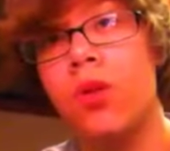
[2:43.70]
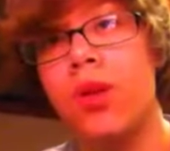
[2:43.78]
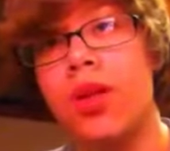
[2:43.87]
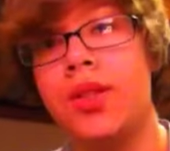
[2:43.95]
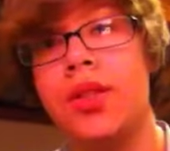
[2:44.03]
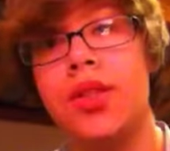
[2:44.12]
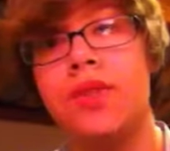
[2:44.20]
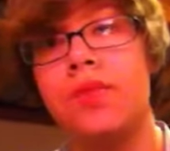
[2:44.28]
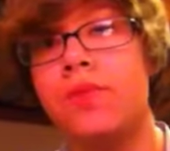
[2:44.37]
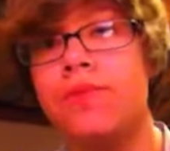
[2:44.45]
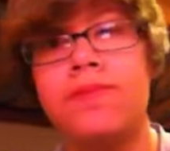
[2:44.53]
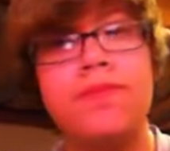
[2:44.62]
it's
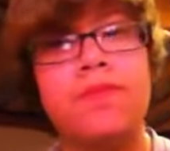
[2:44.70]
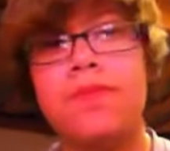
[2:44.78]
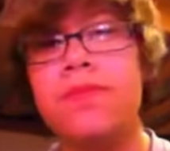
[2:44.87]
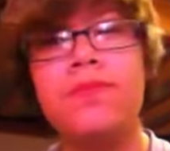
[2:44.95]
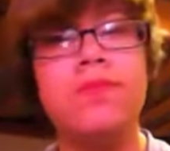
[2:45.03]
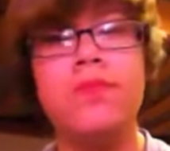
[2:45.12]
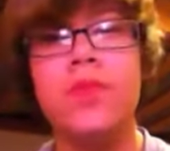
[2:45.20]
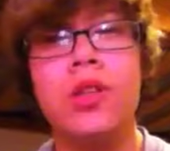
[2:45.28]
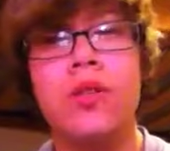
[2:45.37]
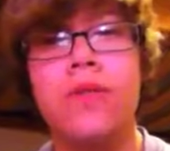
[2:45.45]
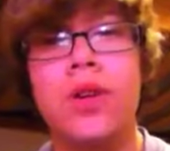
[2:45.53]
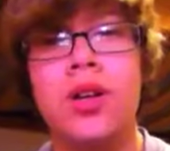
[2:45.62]

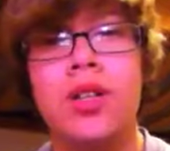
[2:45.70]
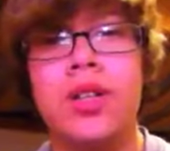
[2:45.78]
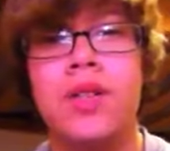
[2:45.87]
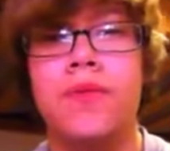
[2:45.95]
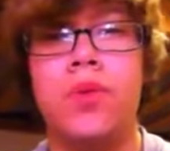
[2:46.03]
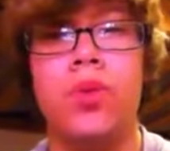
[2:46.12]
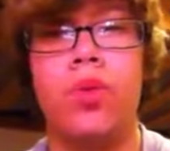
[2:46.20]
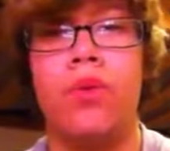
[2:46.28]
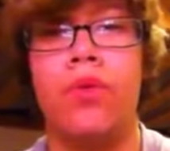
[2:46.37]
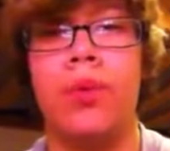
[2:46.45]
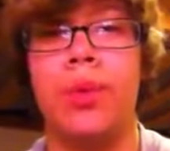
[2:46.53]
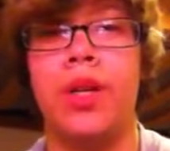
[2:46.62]
very difficult
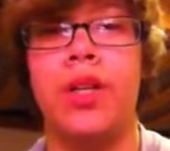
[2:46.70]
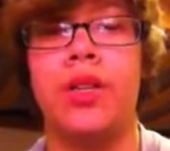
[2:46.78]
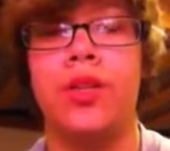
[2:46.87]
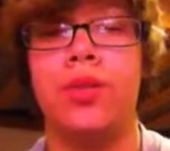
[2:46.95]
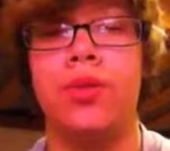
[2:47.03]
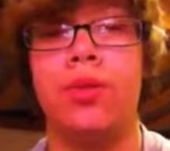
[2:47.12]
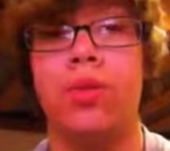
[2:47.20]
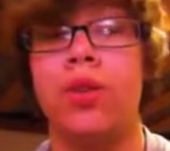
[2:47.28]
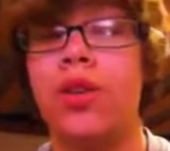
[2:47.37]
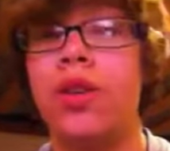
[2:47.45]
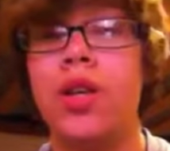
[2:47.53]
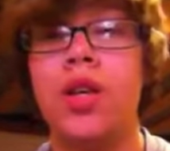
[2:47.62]
for me to
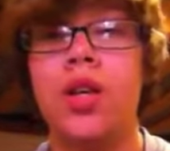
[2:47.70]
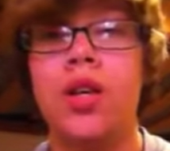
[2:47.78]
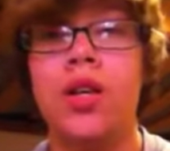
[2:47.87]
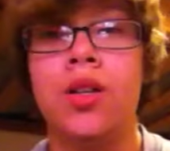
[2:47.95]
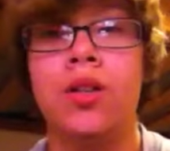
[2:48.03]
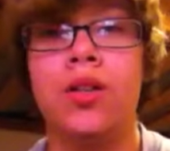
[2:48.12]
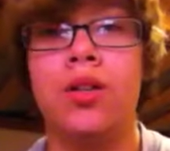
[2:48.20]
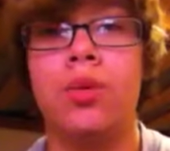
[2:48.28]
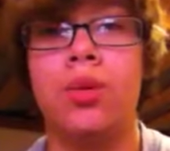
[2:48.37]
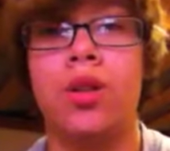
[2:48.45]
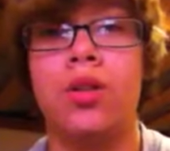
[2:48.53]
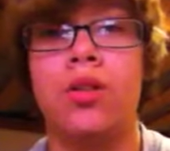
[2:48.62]
deal
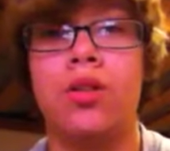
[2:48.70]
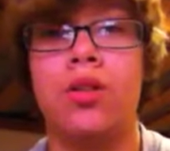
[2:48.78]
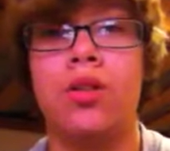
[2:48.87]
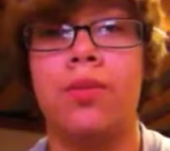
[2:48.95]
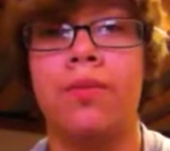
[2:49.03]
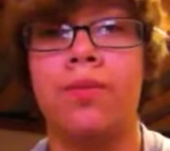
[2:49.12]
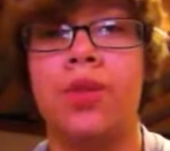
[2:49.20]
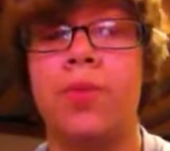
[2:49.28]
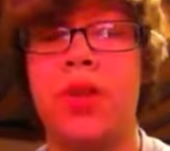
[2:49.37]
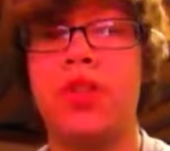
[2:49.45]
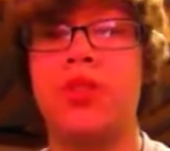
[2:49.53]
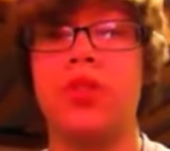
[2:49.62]
with.
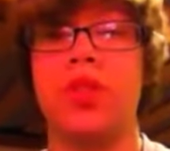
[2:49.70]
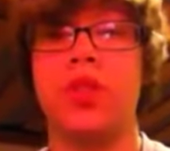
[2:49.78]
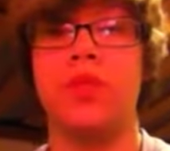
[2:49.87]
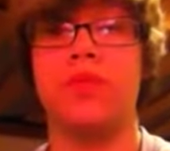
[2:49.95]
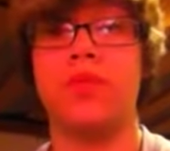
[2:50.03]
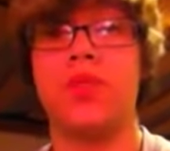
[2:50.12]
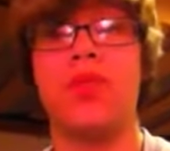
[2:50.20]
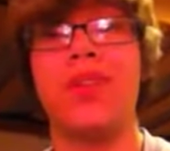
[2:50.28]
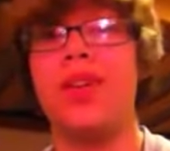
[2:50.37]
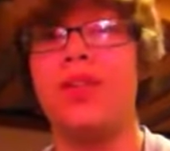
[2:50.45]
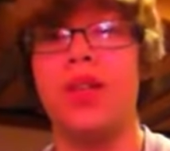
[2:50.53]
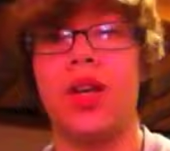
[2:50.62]
Especially
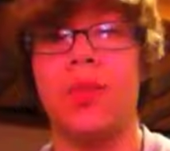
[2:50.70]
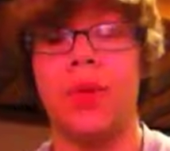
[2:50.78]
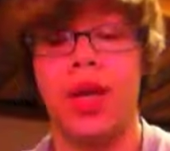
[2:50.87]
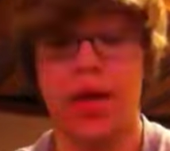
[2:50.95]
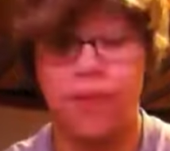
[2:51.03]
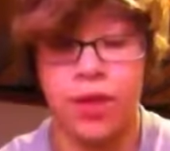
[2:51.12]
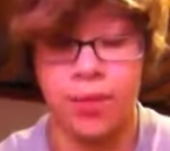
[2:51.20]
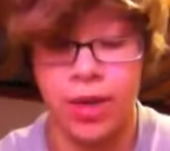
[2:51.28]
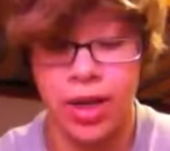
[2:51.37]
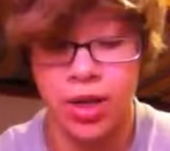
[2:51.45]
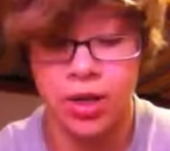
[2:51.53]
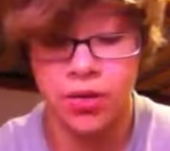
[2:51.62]
lately I've been having
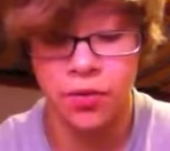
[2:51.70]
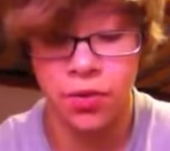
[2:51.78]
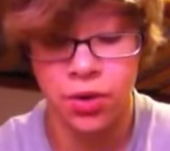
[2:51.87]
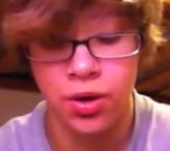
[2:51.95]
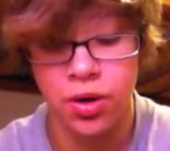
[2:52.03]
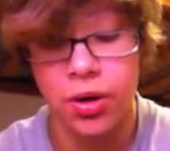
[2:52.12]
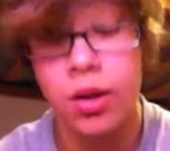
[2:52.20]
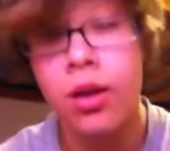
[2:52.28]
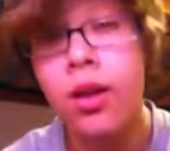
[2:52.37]
bad dysphoria.